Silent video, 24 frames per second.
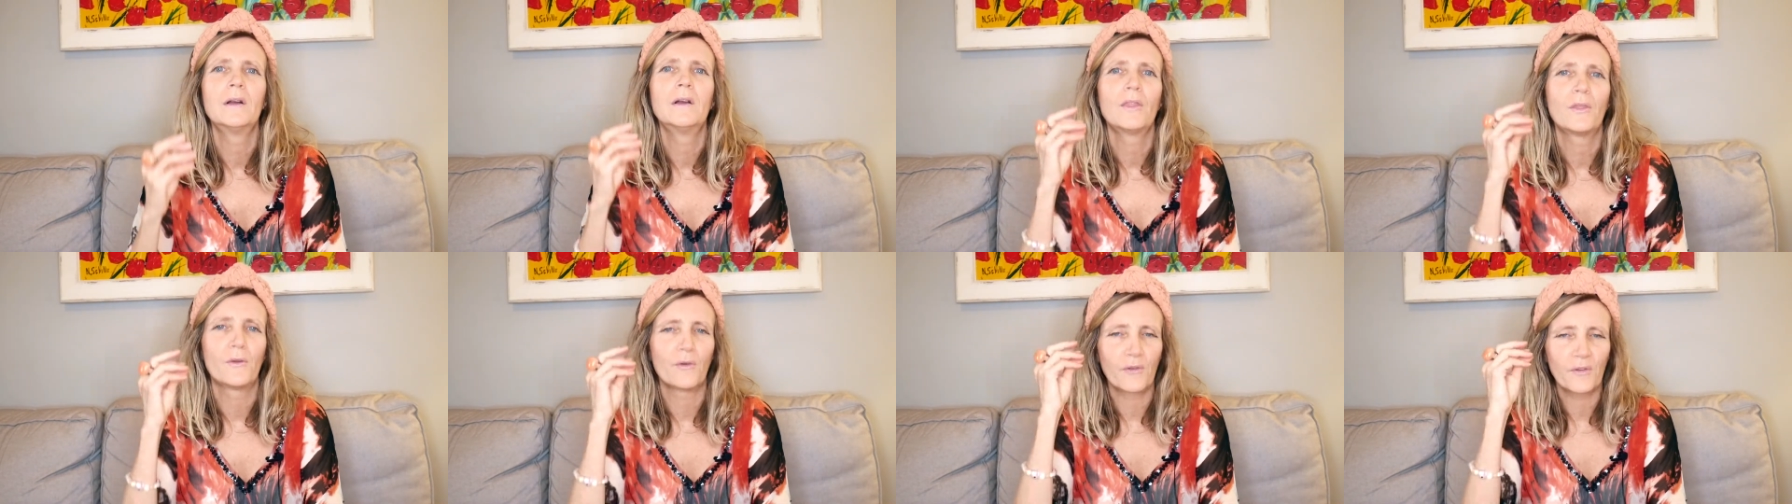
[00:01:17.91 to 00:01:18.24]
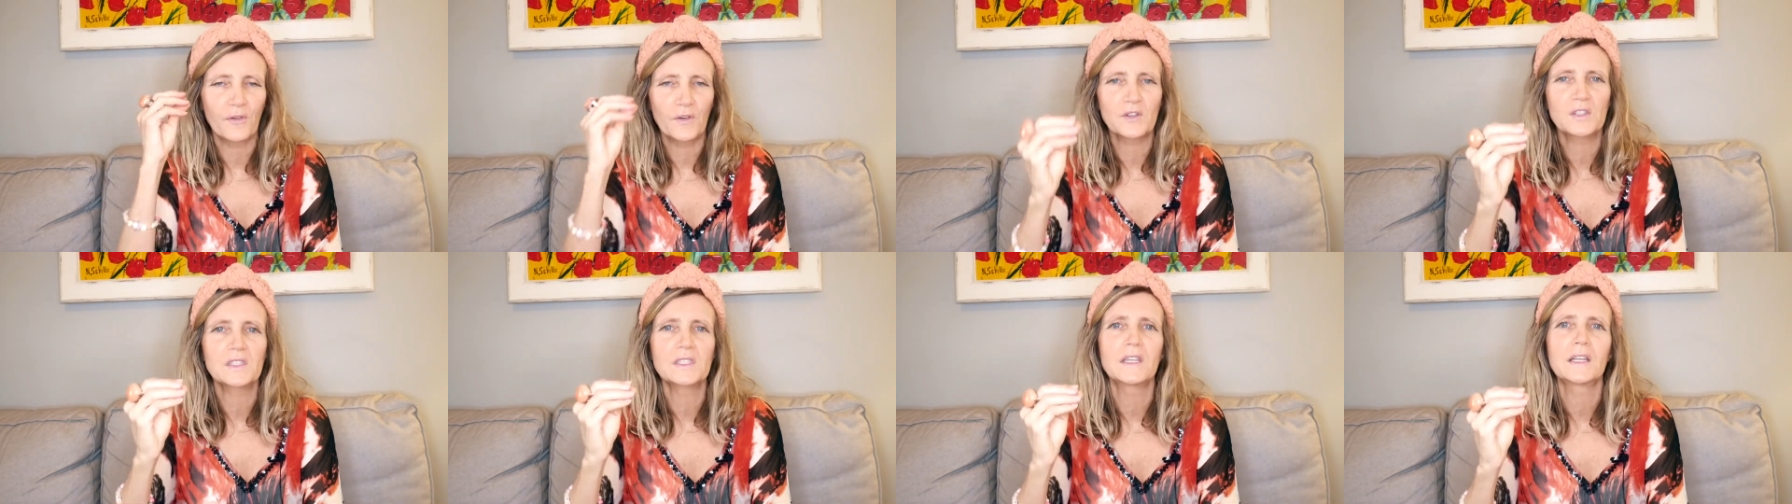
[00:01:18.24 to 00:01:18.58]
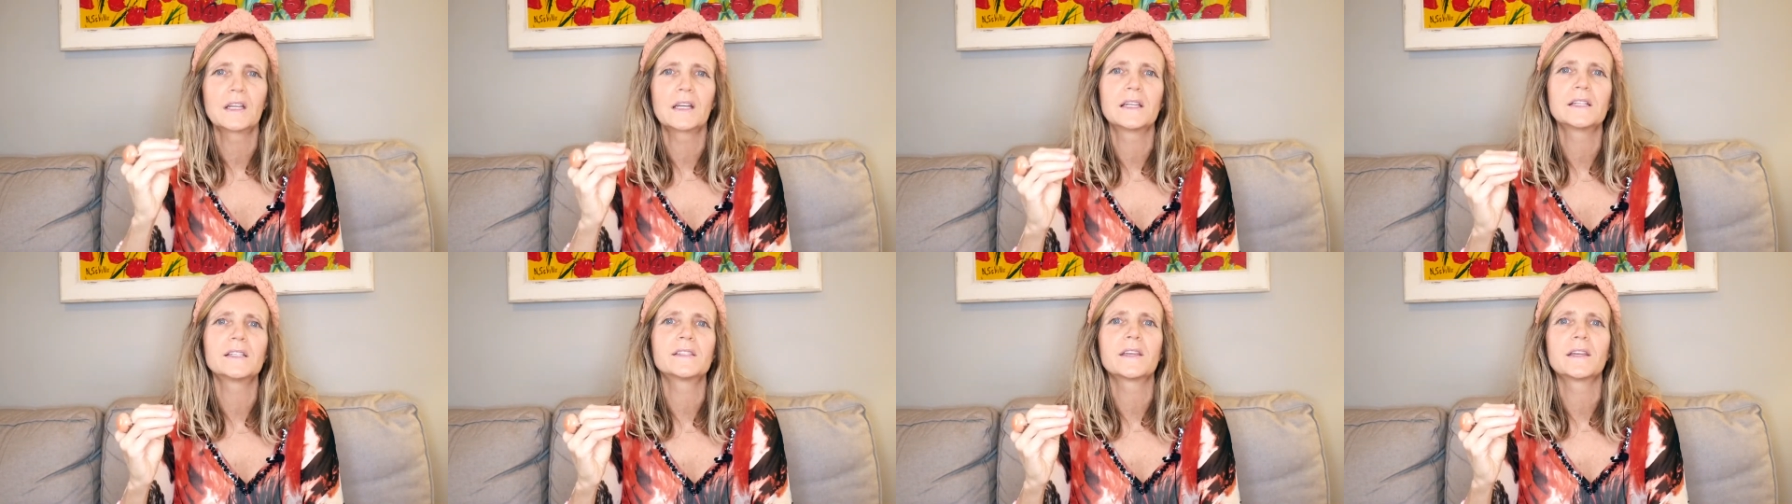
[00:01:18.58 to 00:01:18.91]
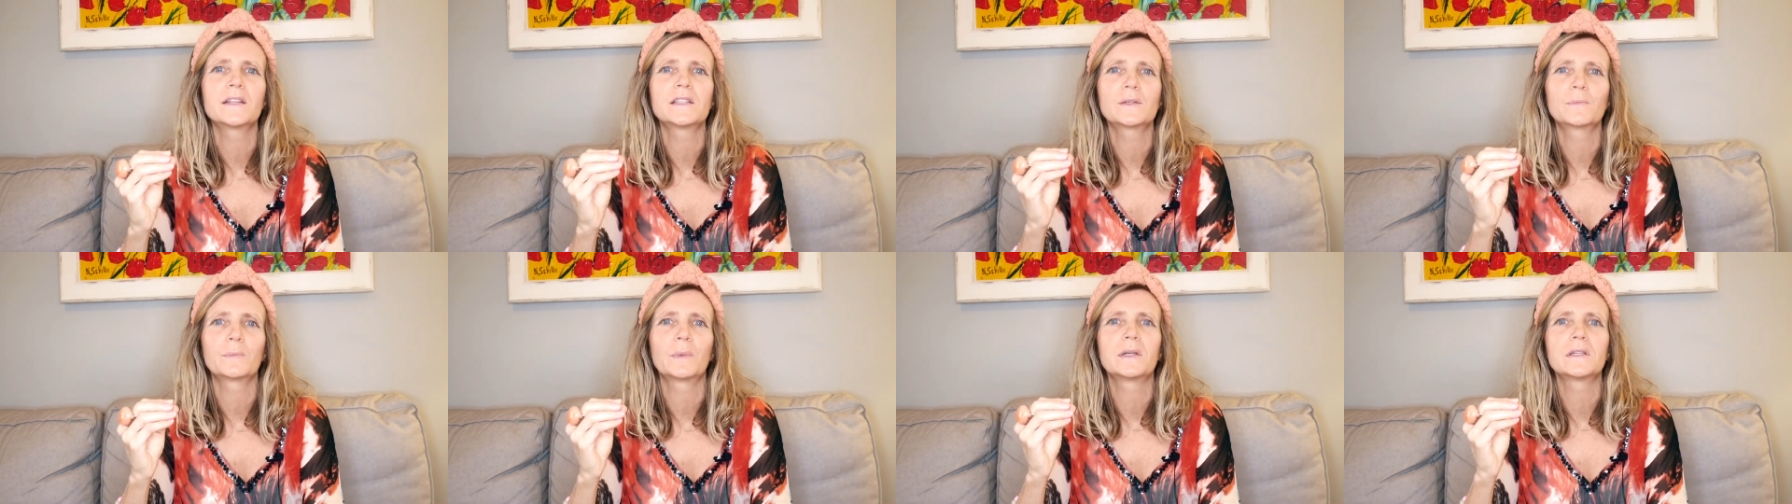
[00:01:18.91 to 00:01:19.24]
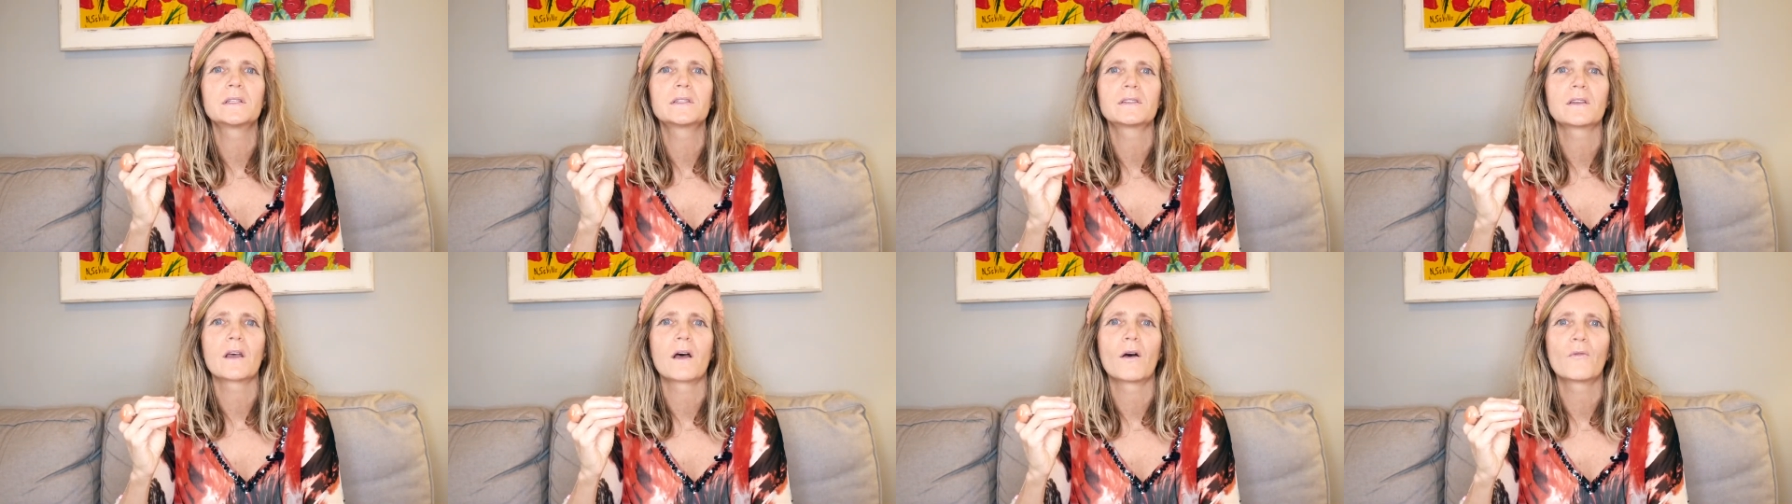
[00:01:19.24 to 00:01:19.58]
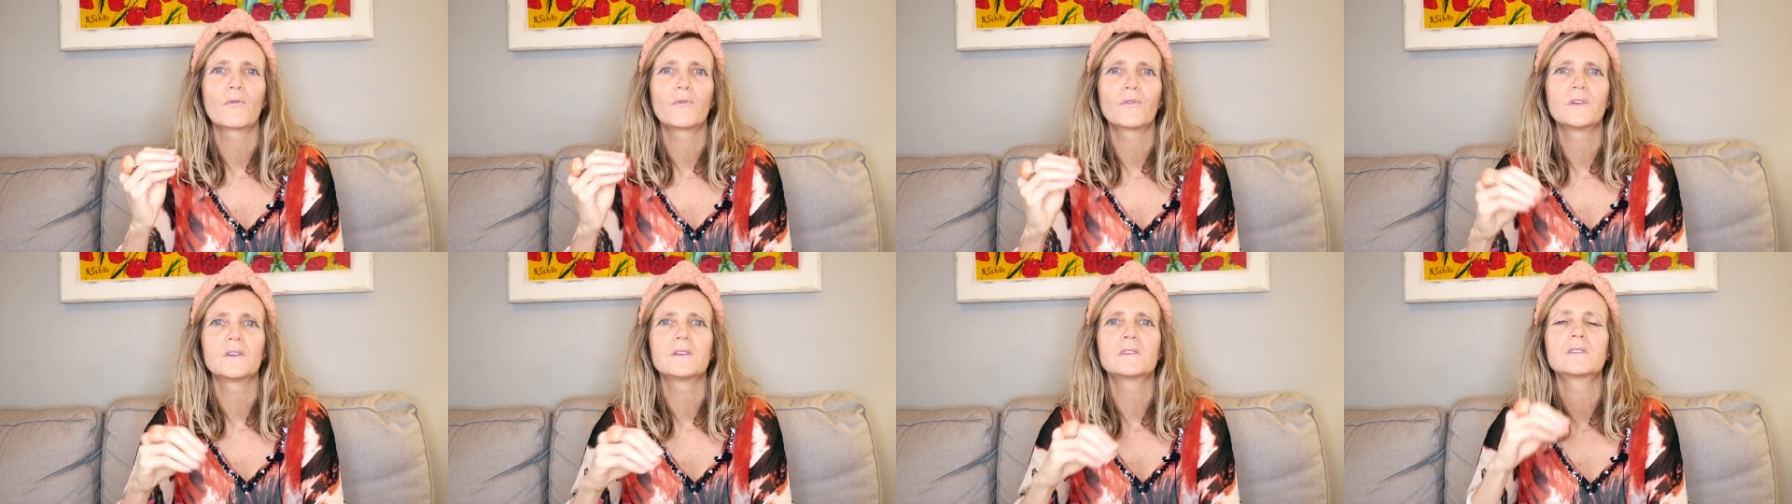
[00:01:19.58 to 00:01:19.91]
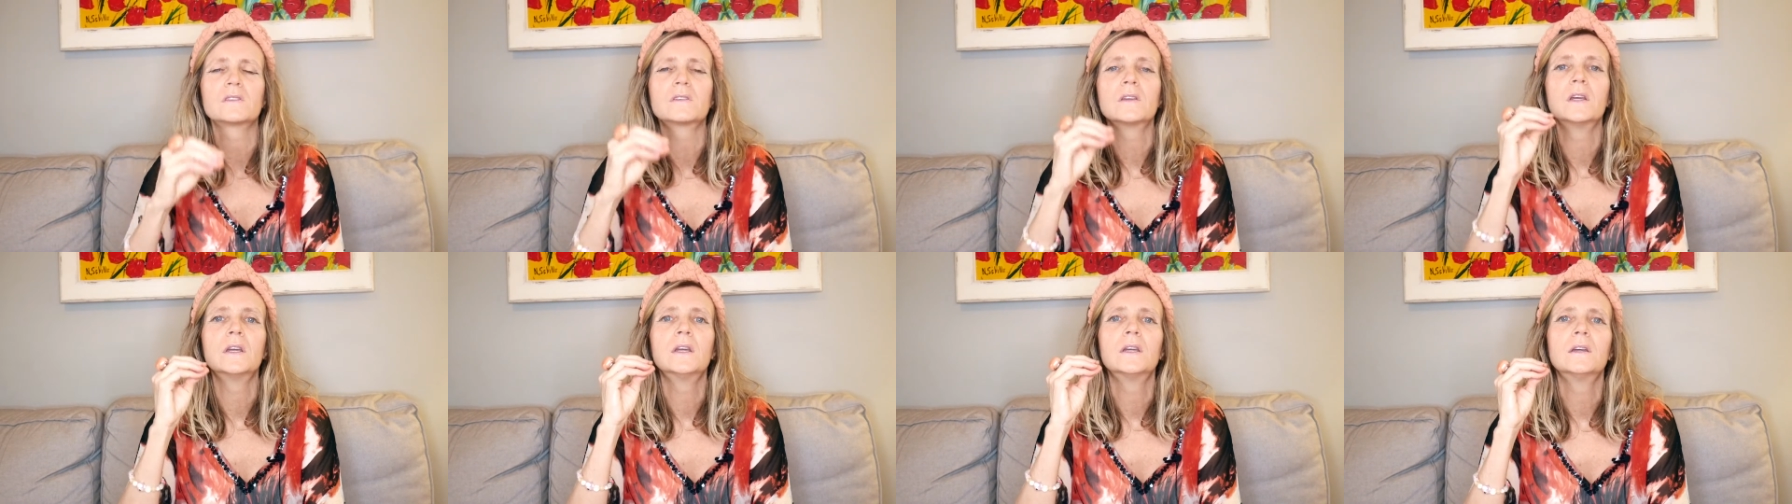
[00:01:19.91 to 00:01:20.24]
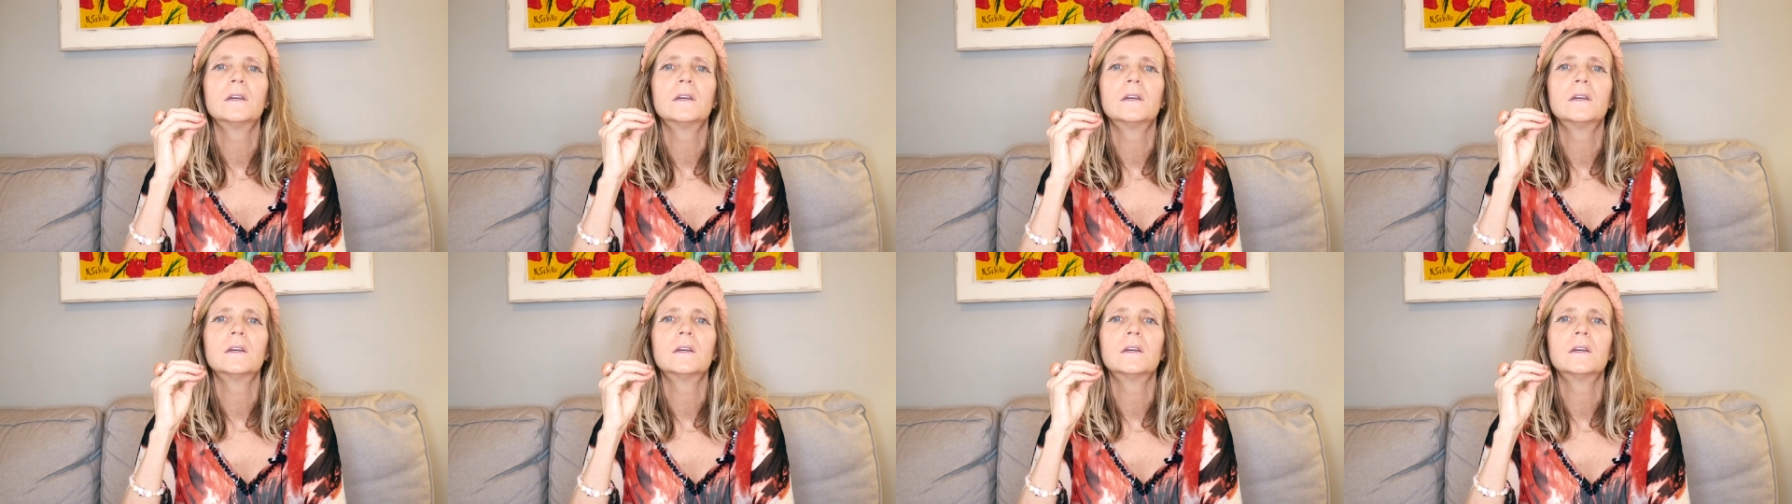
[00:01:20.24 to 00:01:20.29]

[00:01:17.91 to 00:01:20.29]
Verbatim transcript: the first thing I say to myself is,